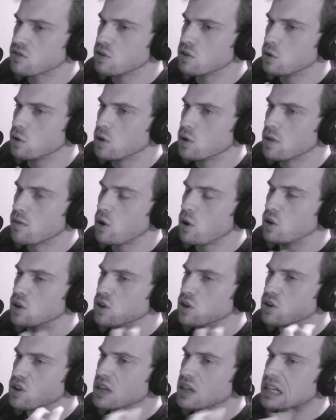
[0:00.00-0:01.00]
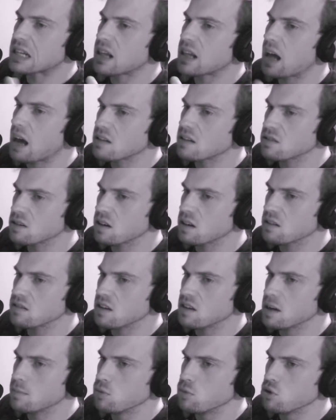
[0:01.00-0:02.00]
You have all the classic
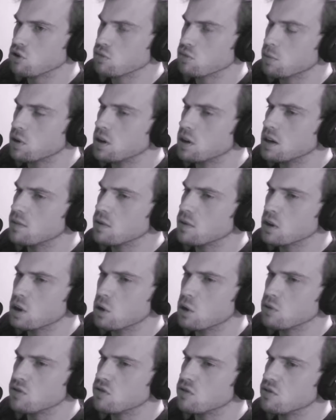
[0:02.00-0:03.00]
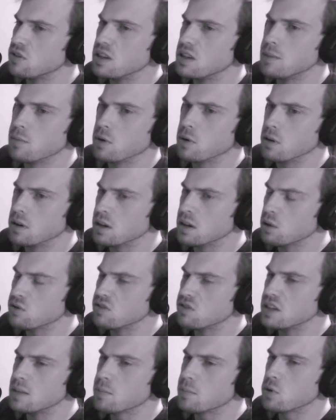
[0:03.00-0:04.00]
examples, but it even goes deeper, and it goes
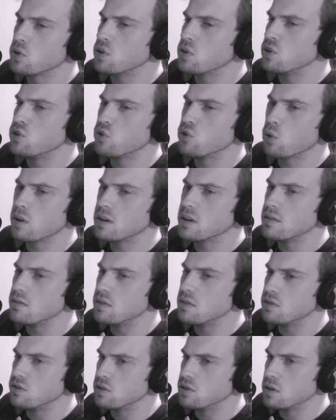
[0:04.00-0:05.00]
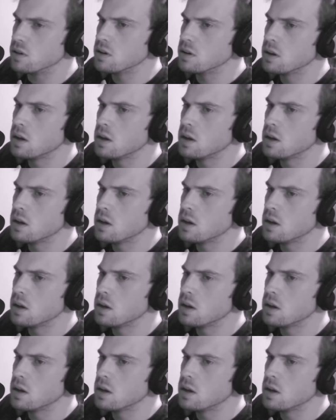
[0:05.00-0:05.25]
deeper than Joy Division.